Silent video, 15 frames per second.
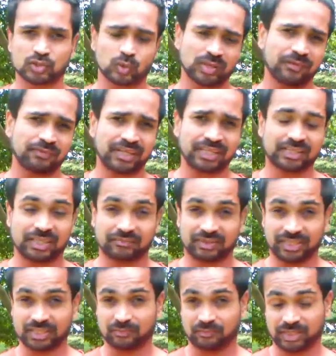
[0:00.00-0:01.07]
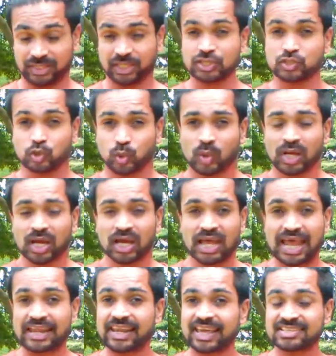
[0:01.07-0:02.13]
So definitely we need to
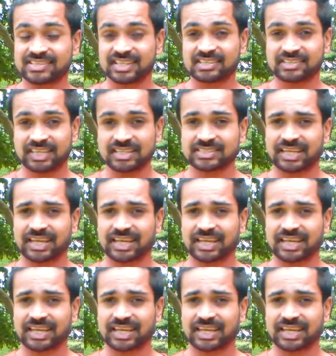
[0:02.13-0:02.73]
analyze these things.